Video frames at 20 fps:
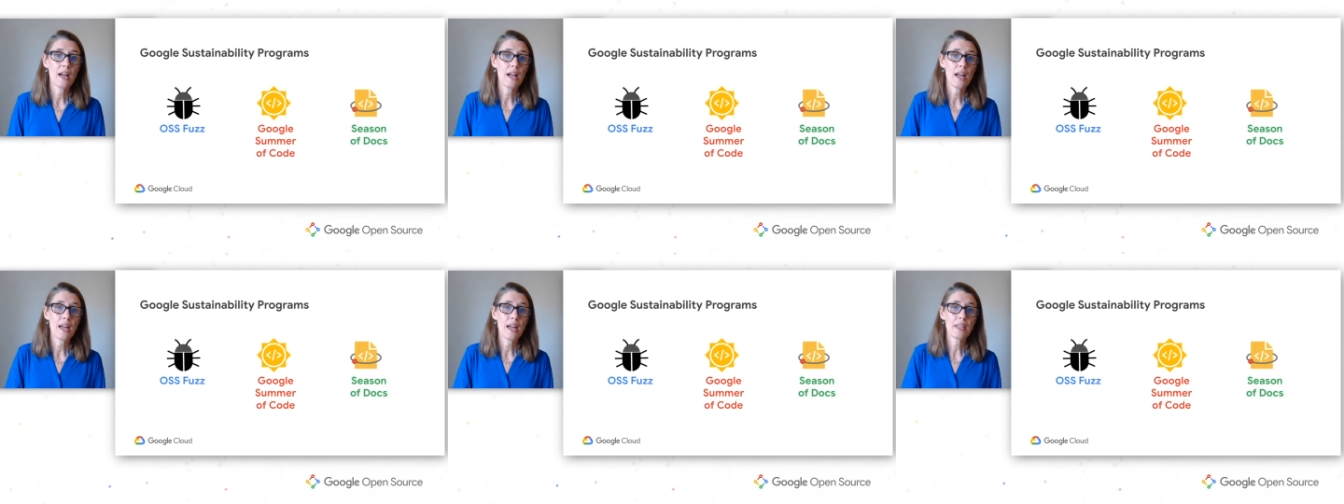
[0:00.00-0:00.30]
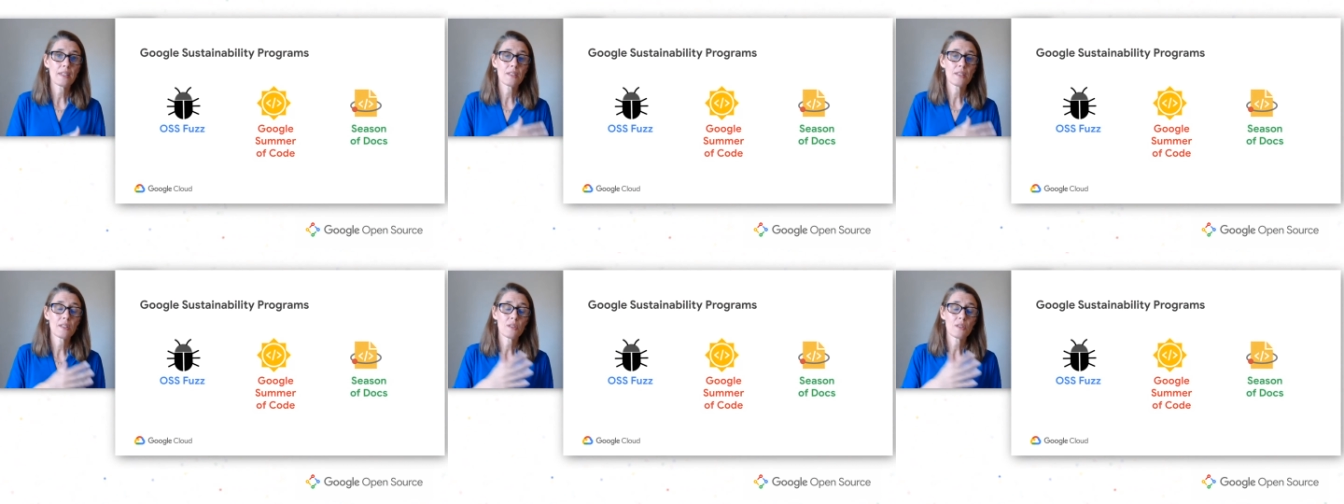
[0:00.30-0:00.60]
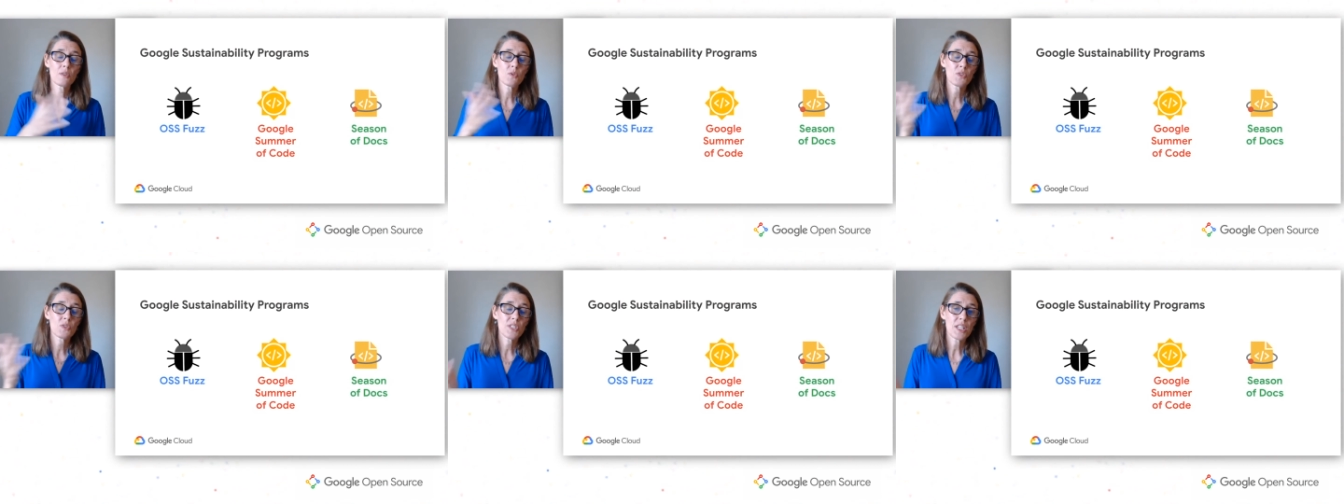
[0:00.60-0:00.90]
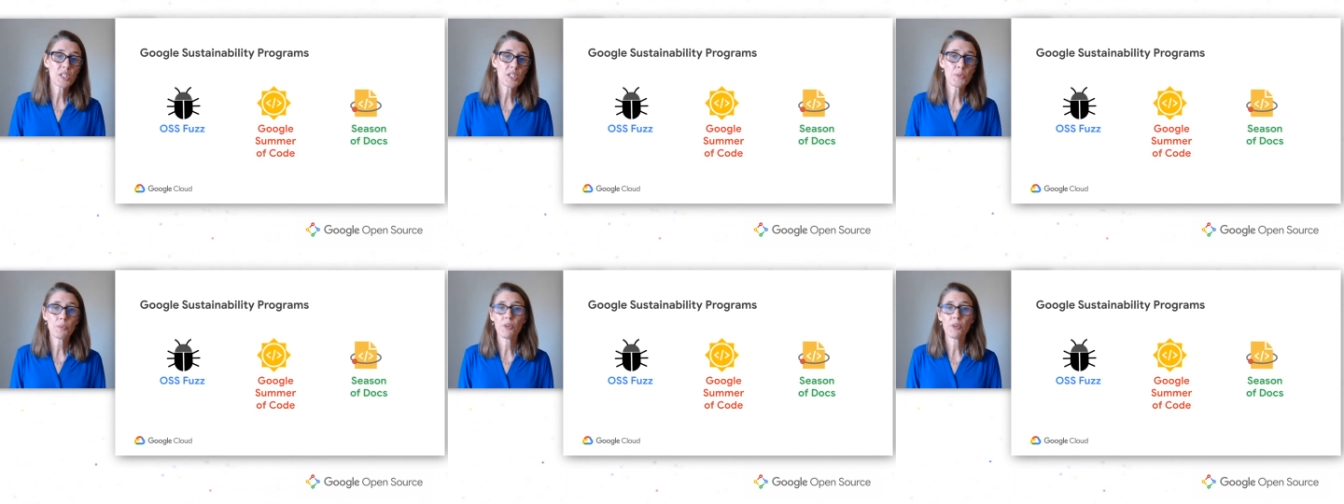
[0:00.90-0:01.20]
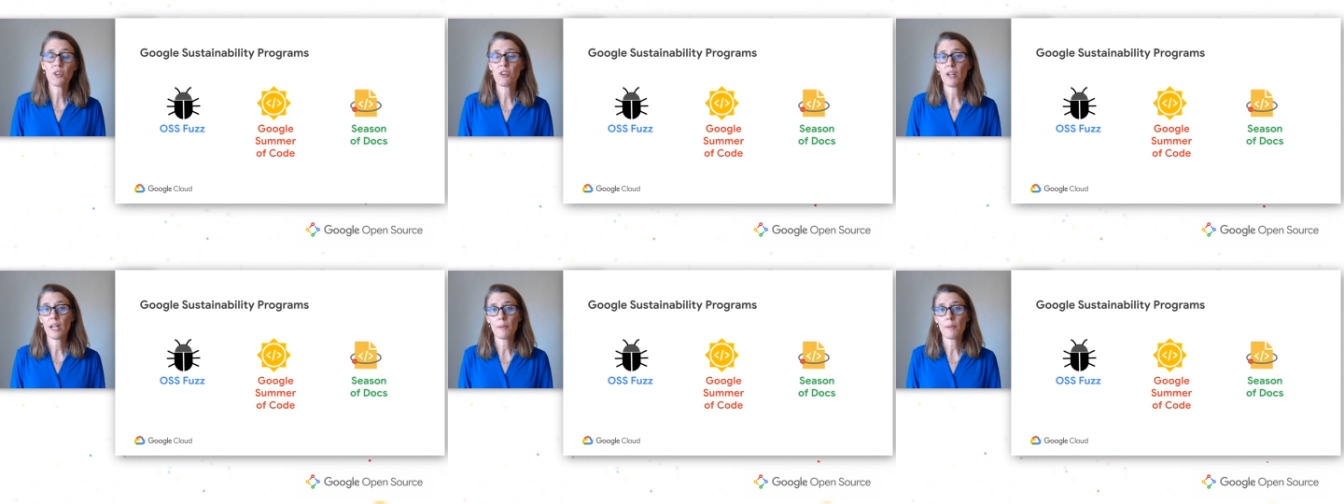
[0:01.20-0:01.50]
And these
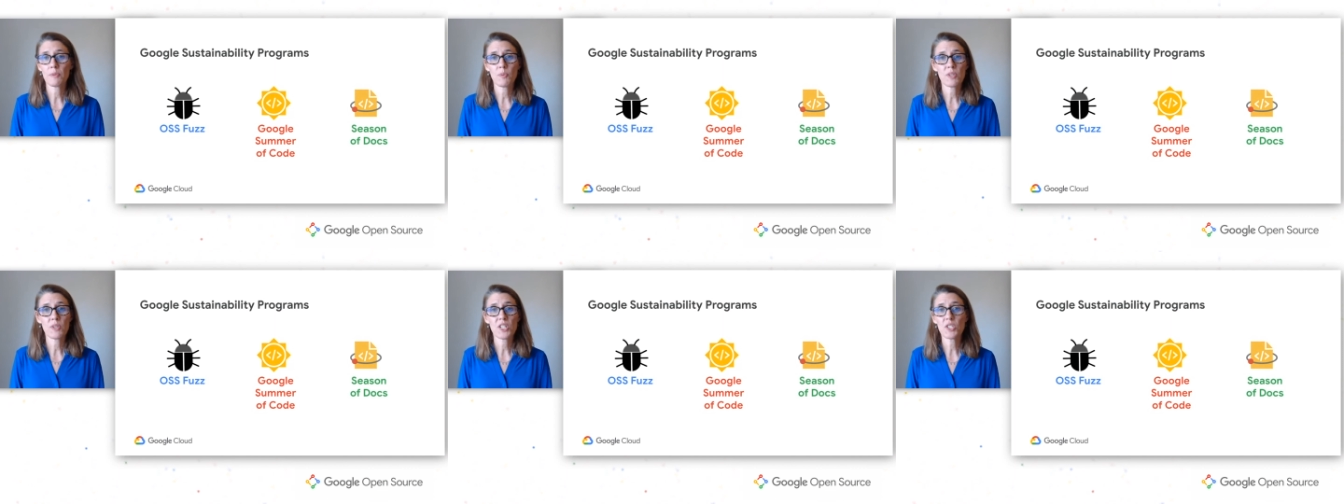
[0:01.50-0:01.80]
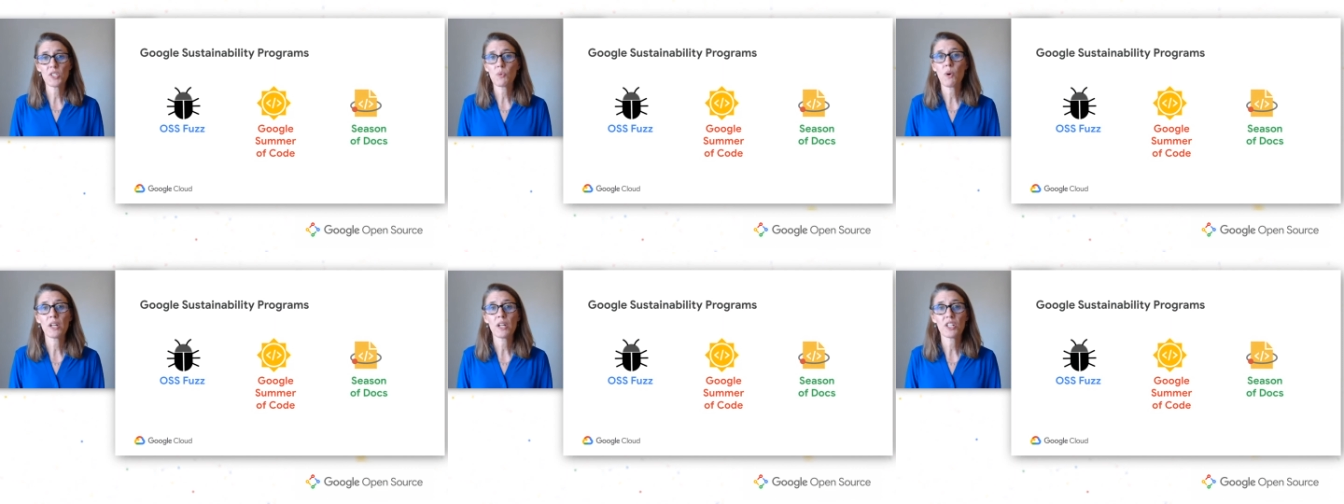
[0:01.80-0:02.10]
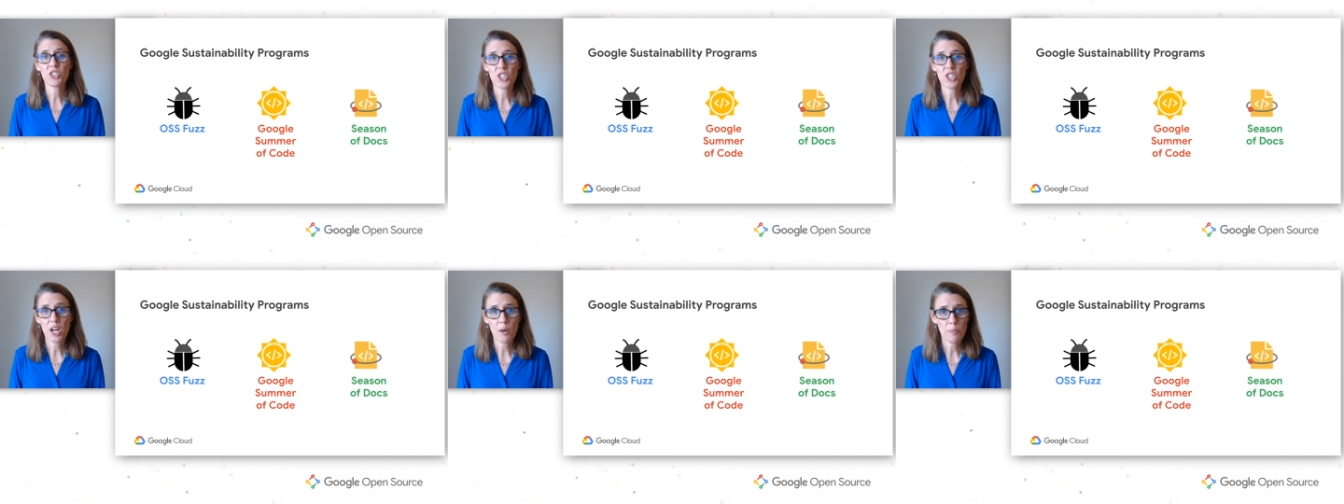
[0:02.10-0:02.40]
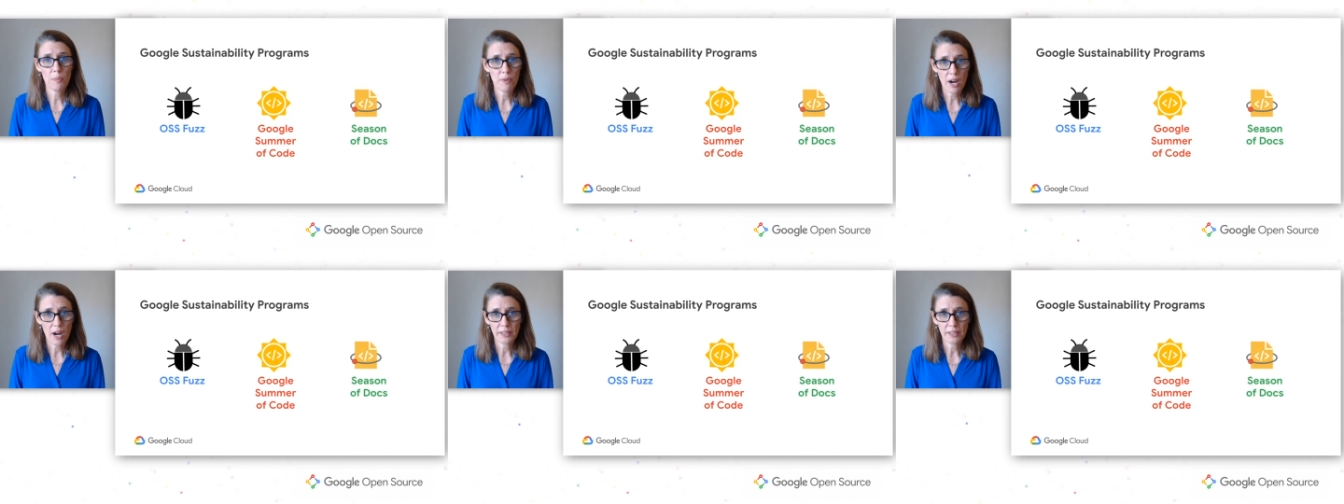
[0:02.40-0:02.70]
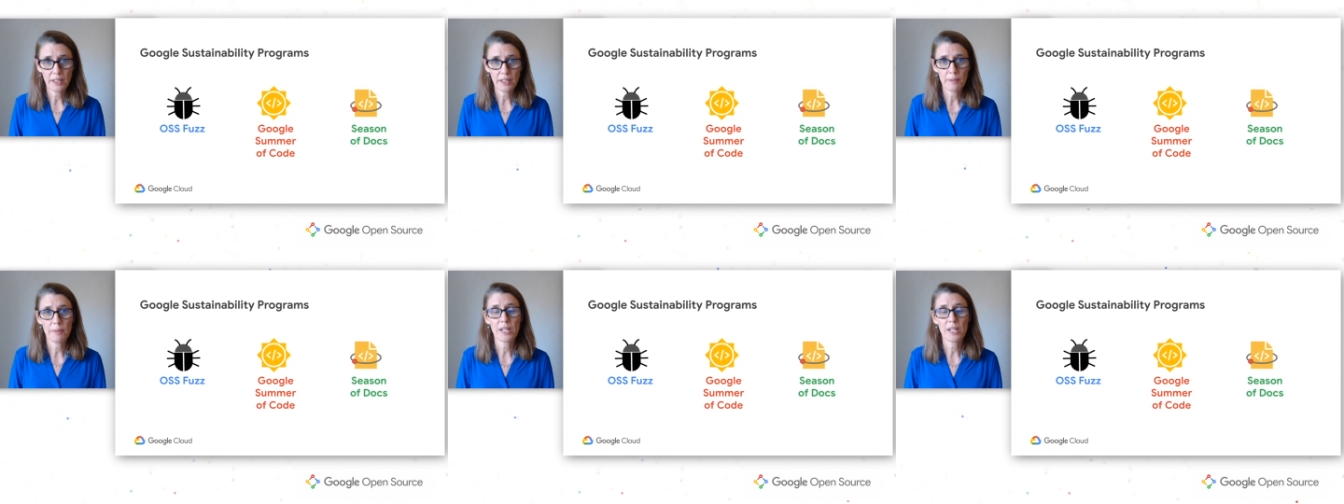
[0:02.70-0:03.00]
programs we just want to share
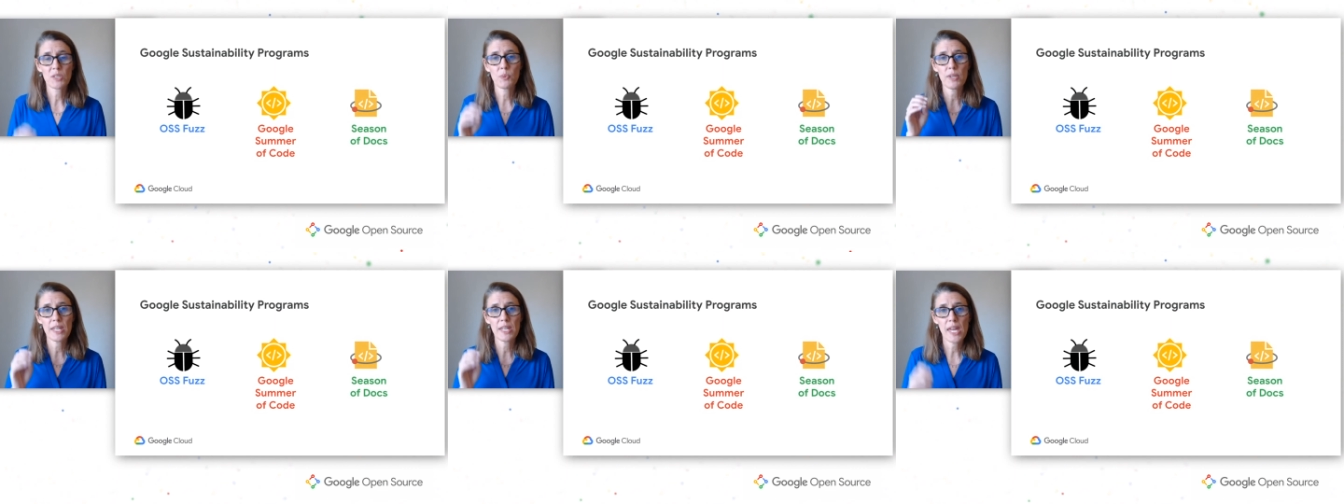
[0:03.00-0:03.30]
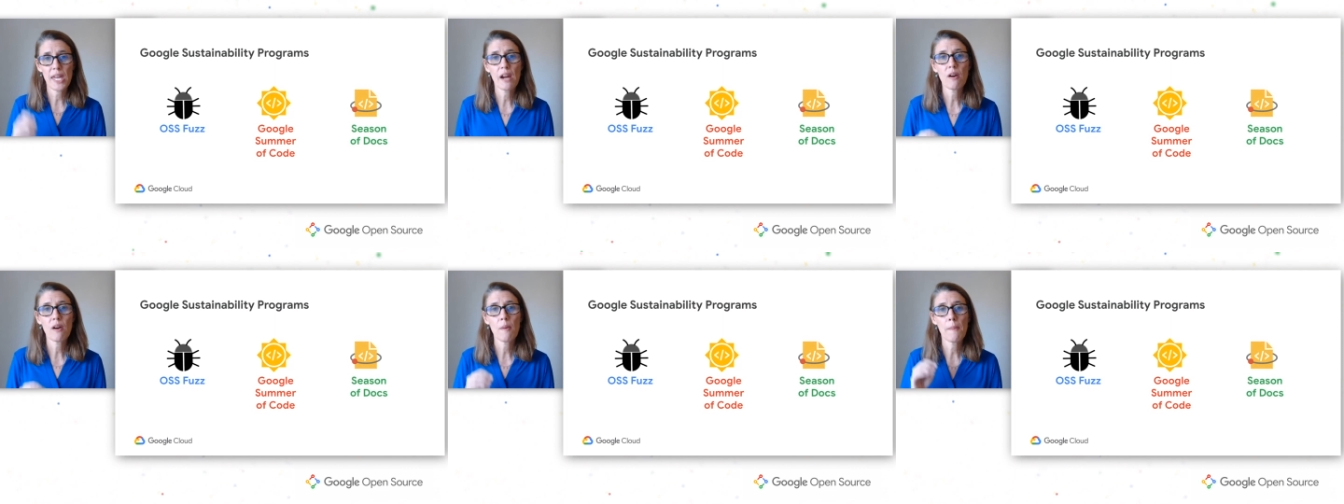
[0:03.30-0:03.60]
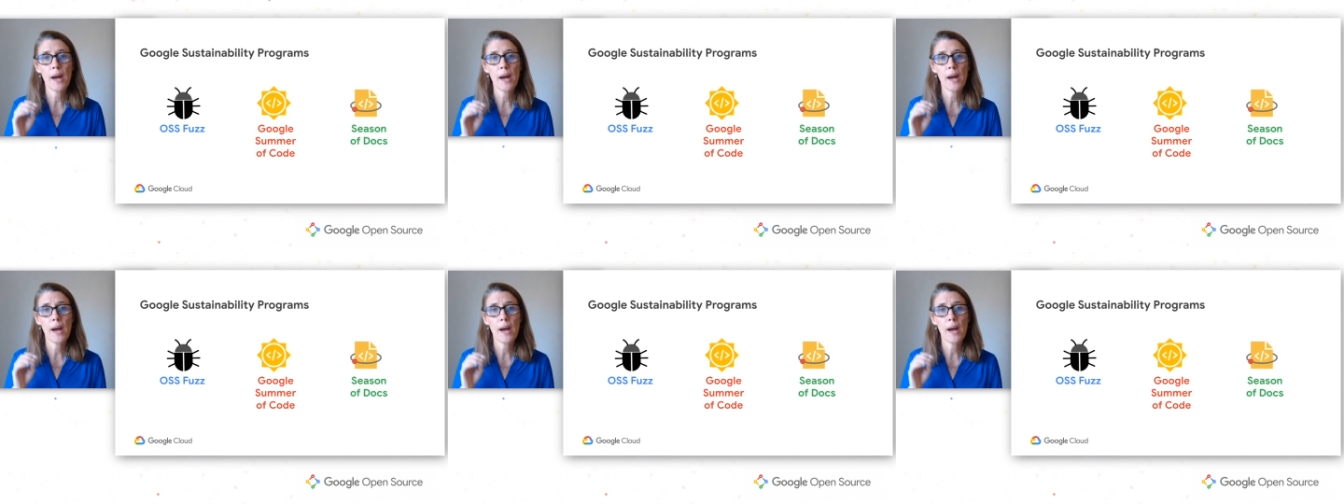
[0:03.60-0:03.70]
broadly because we care